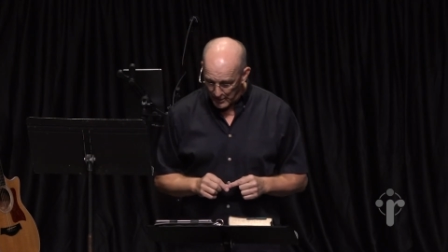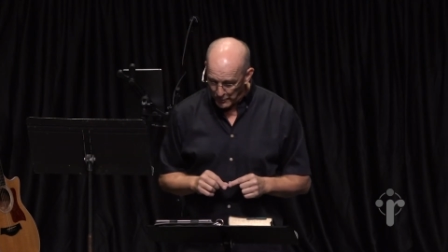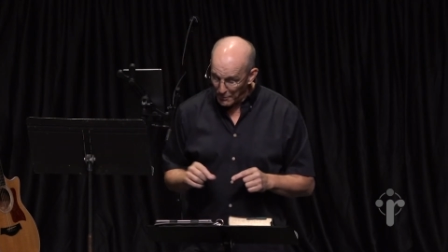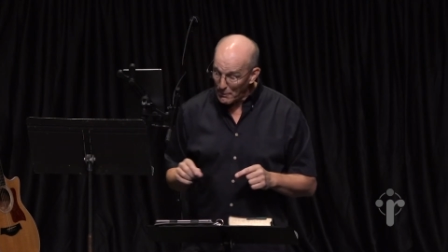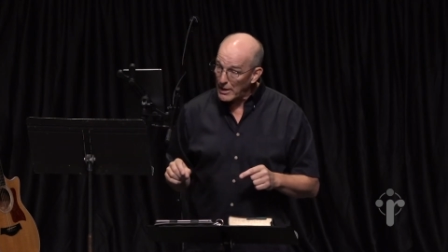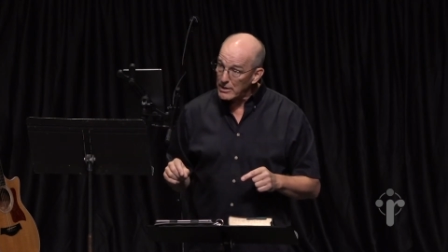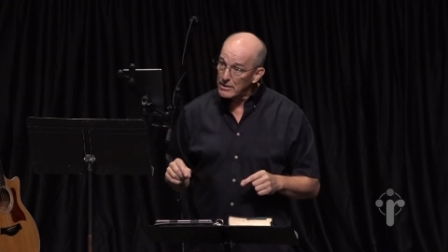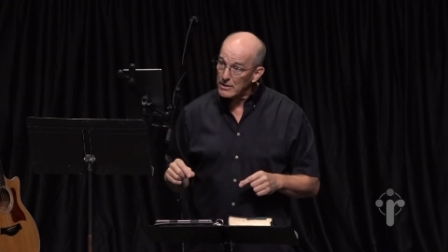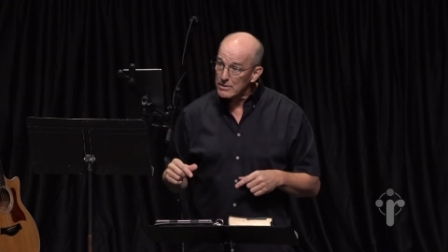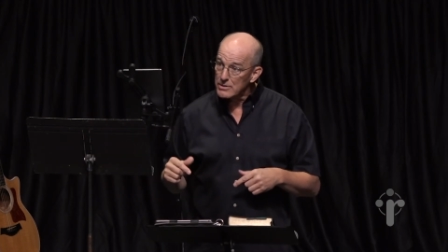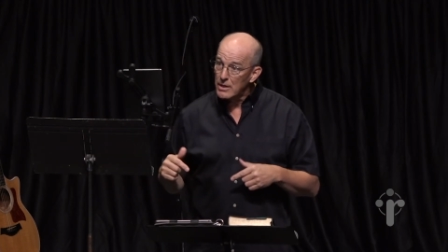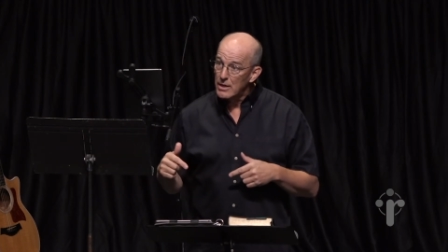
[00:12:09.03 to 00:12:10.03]
He reminded
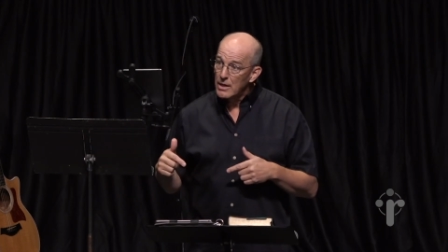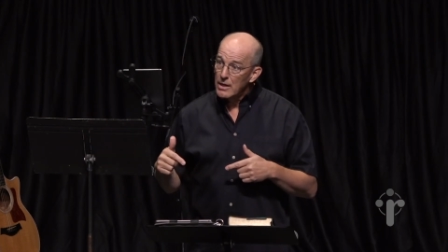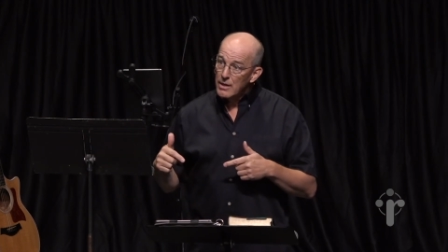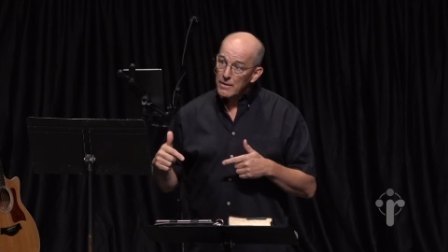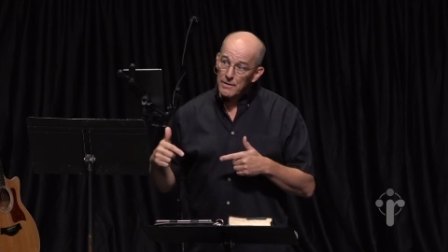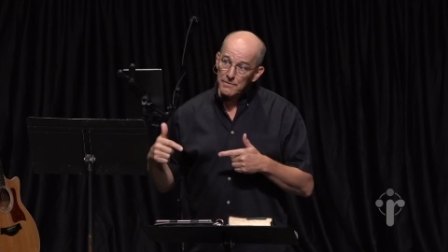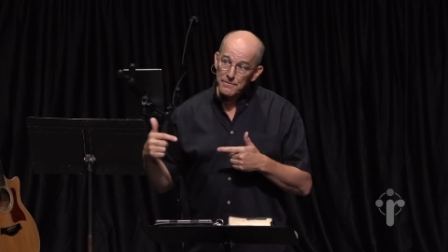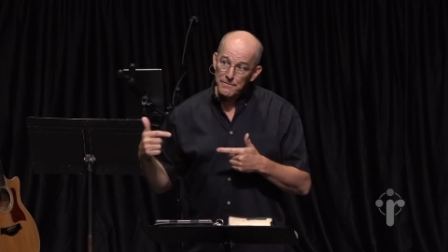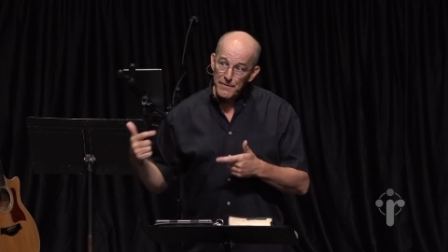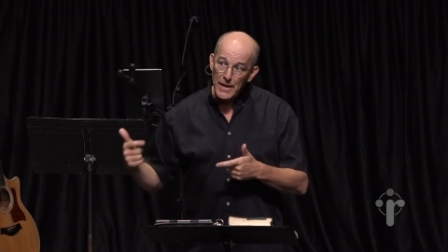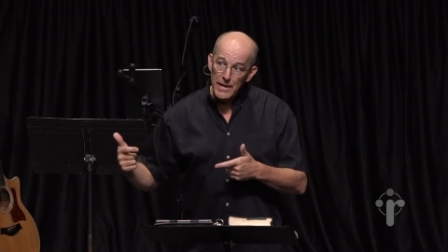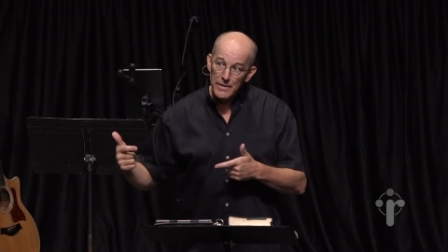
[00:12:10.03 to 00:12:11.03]
us that
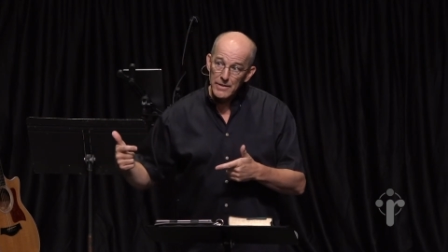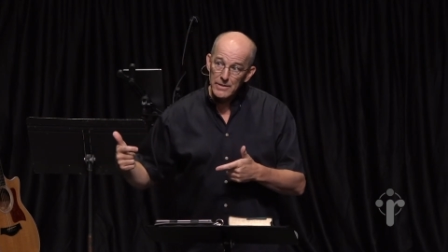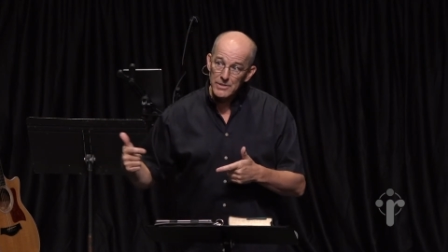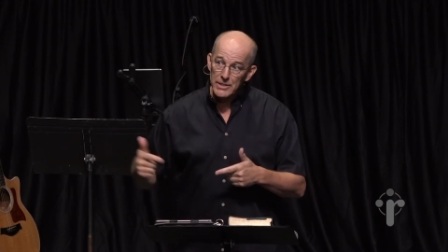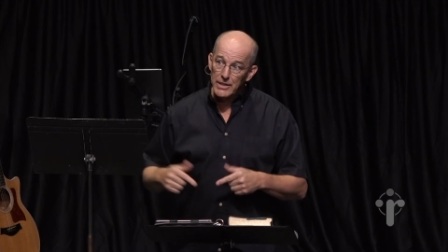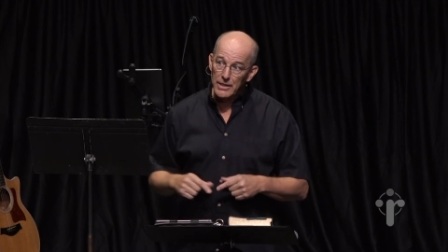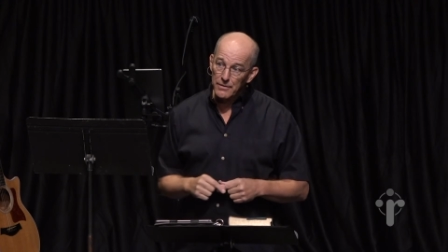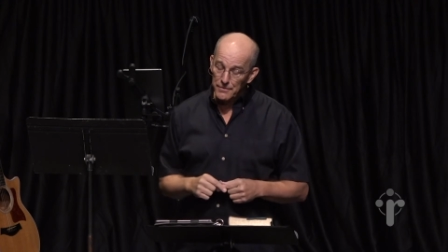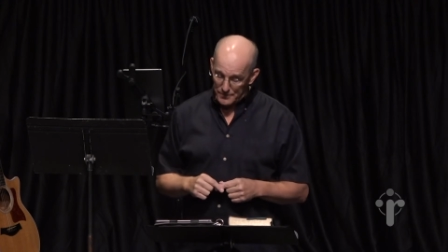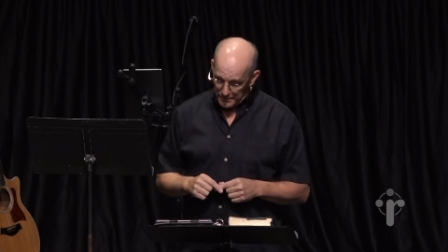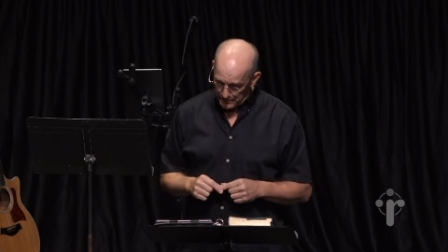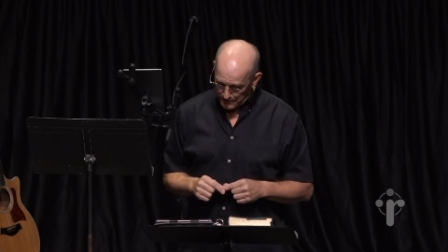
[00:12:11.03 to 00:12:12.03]
faith is a
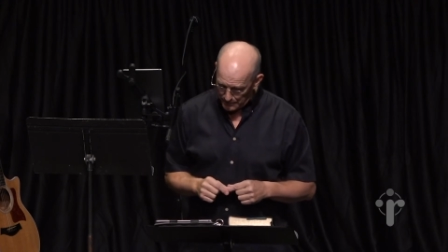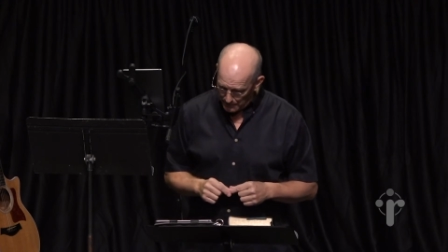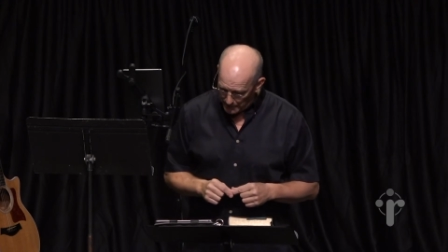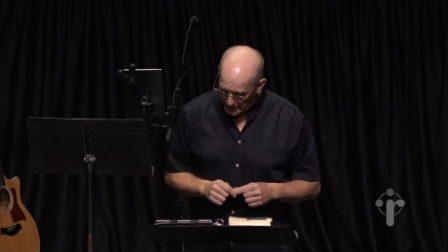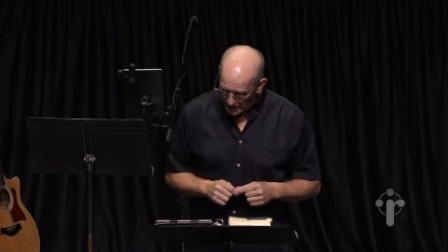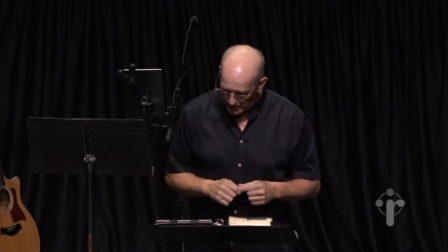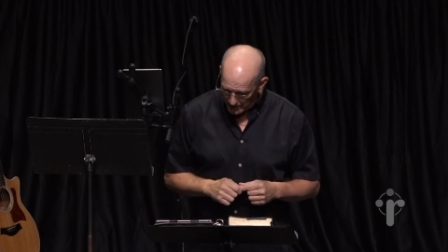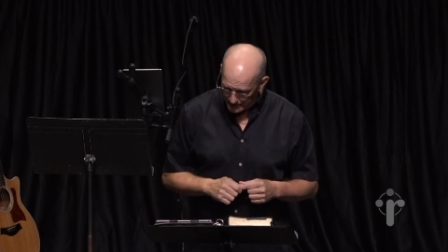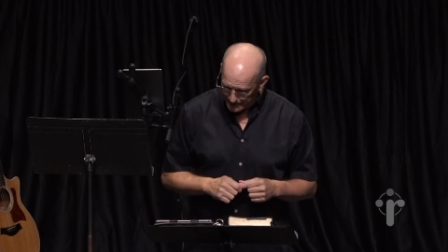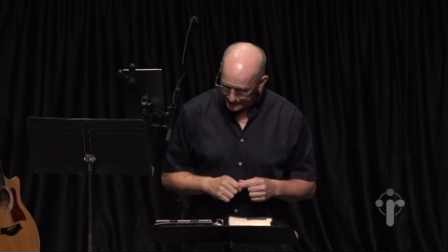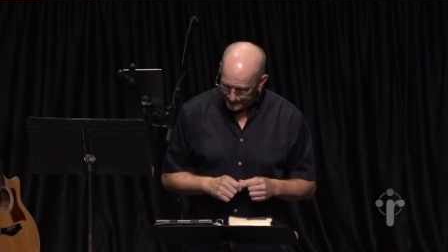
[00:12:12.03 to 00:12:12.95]
gift from God.